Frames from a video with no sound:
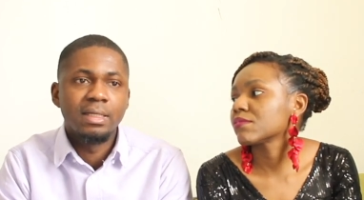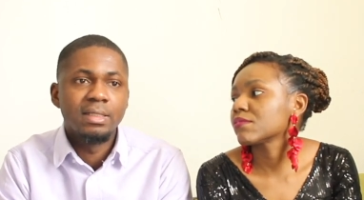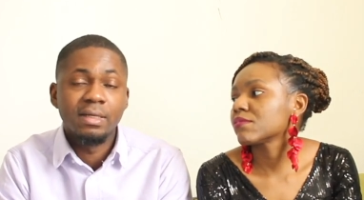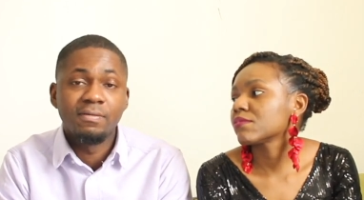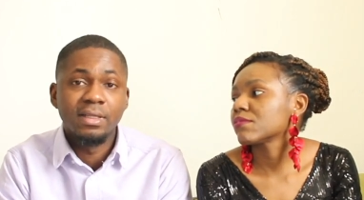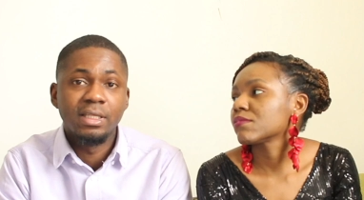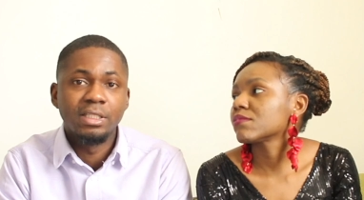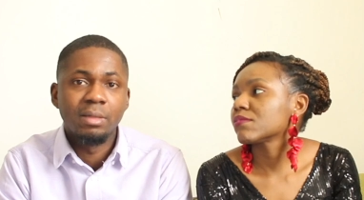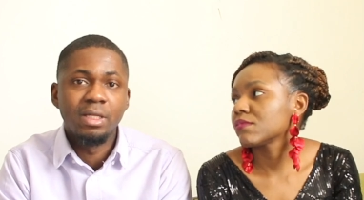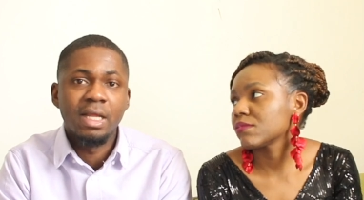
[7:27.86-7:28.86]
Speaker 1: a
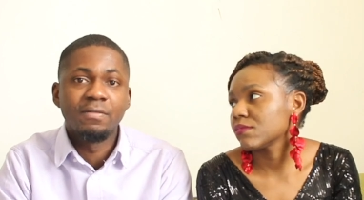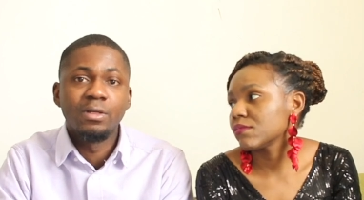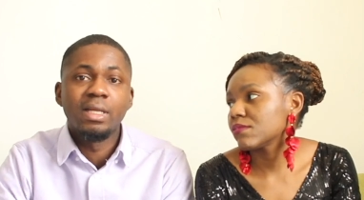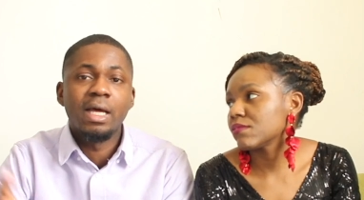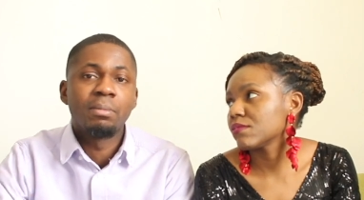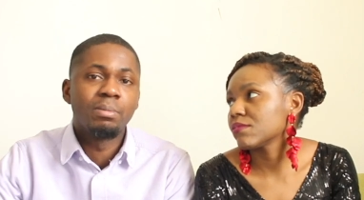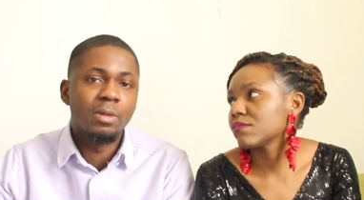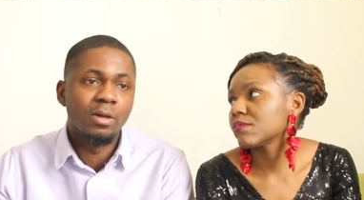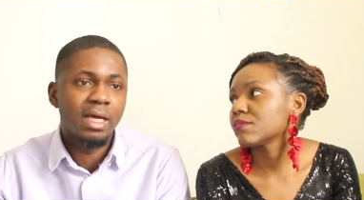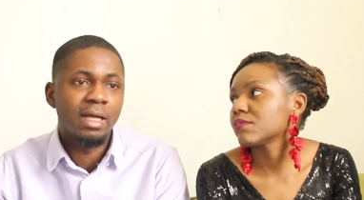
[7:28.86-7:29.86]
disadvantage. I mean, having mm. other
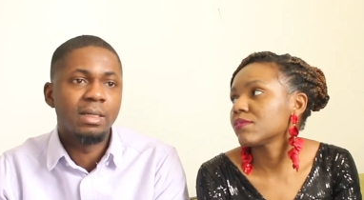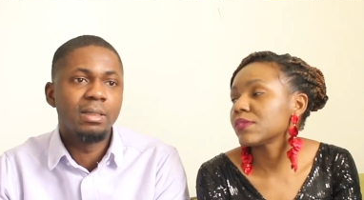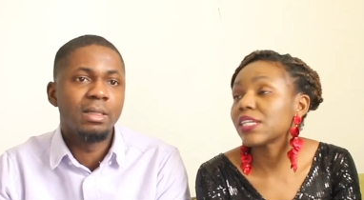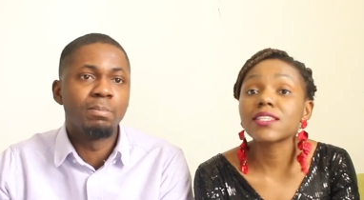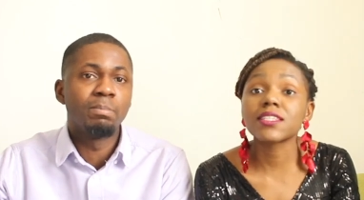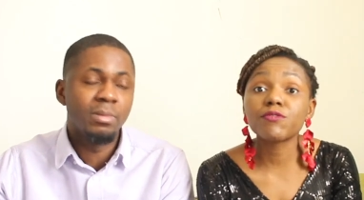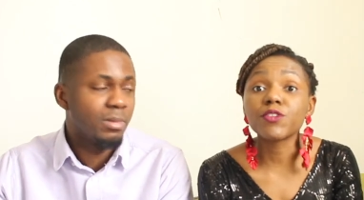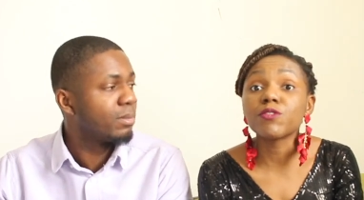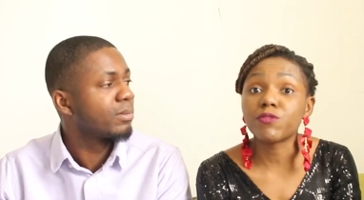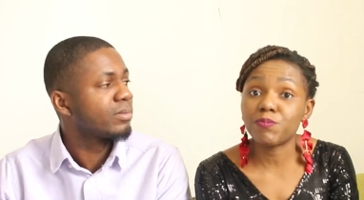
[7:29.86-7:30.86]
other. That's mm. if
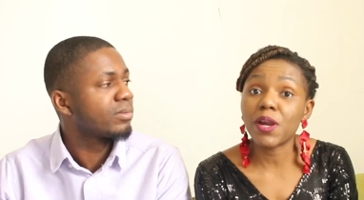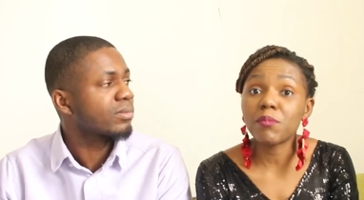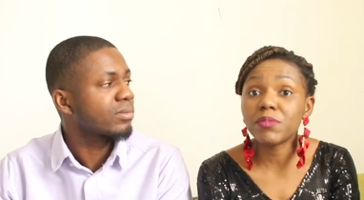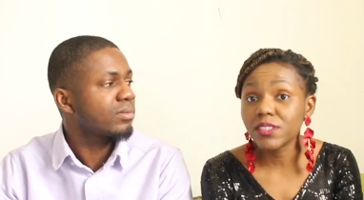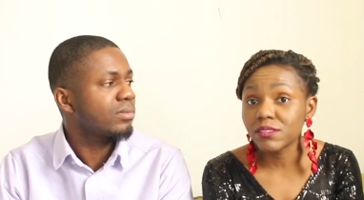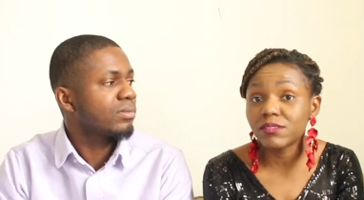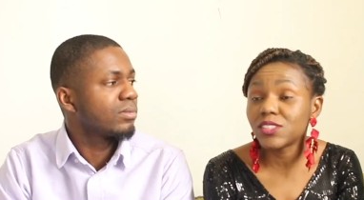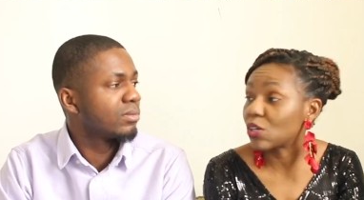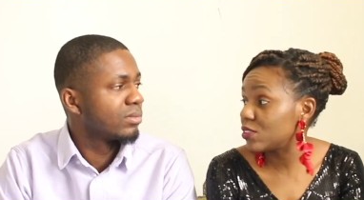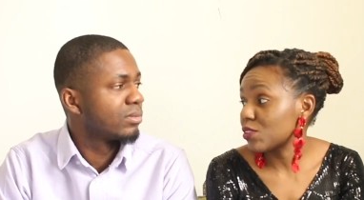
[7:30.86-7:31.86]
Speaker 2: you've probably
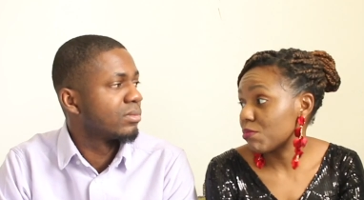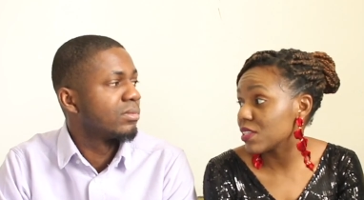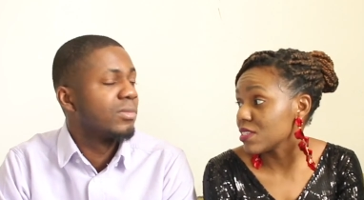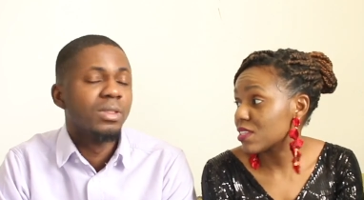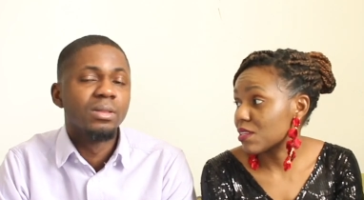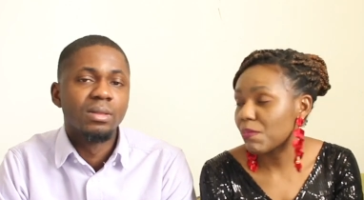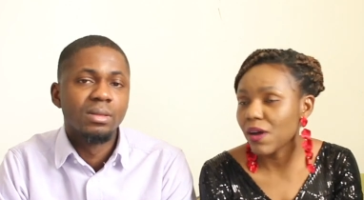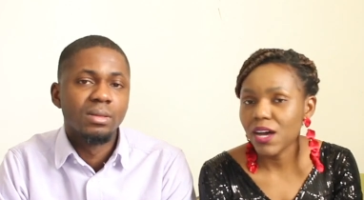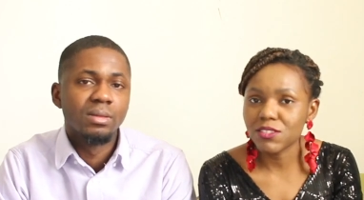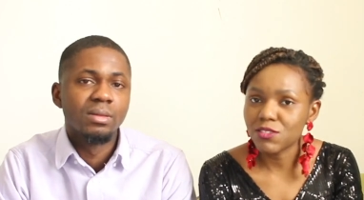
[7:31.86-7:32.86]
done some things in the
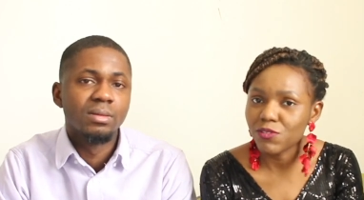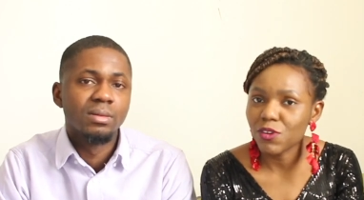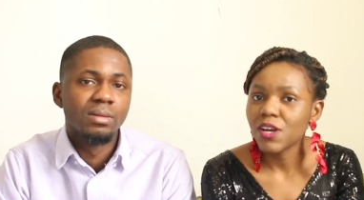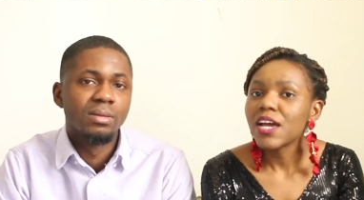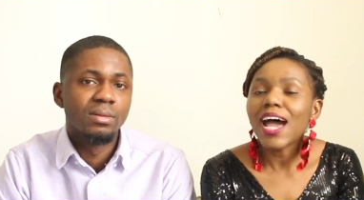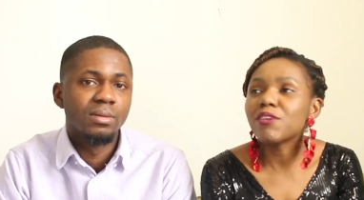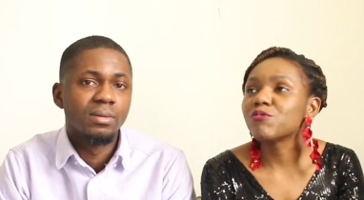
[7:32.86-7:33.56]
past. Of course, I,